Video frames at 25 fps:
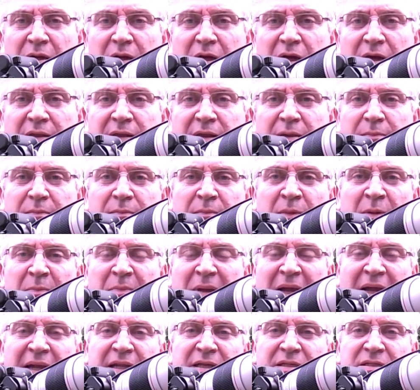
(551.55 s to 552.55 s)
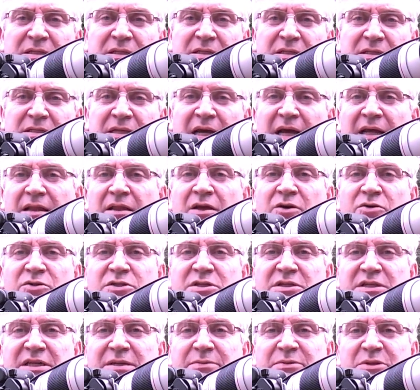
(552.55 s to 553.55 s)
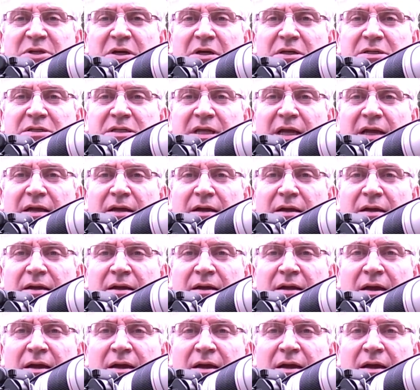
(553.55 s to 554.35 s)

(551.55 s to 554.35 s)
and then my plan is to stack those in Deep Sky Stacker.